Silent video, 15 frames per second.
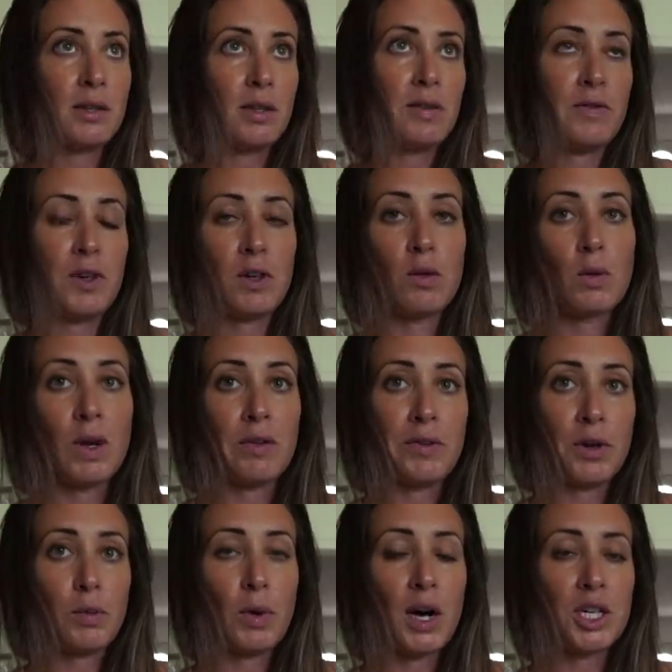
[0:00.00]
if you if
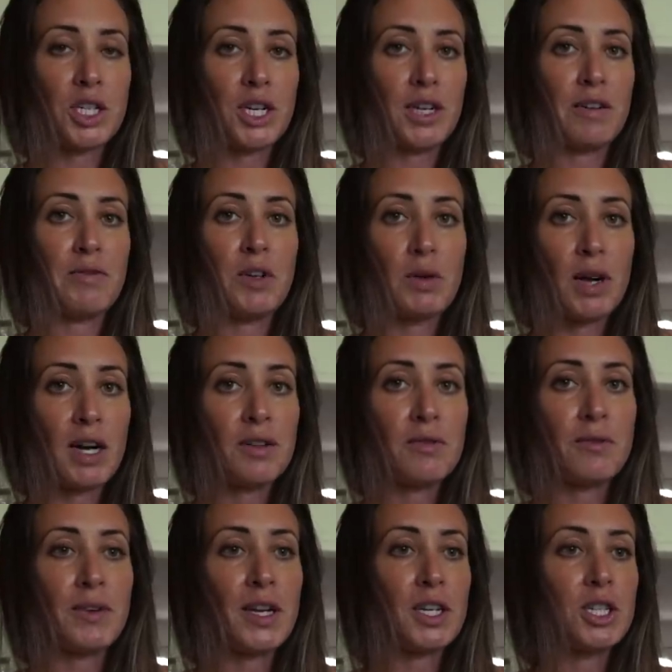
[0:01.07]
you're watching, if you hunt and
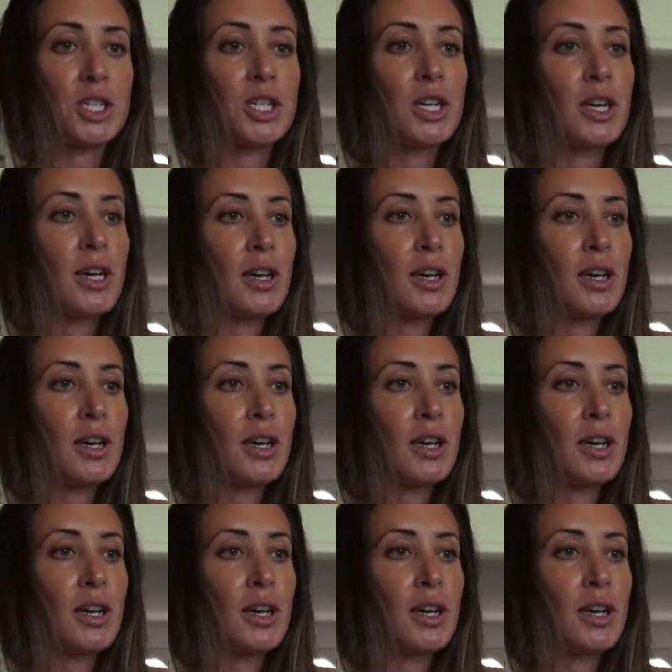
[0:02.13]
fish,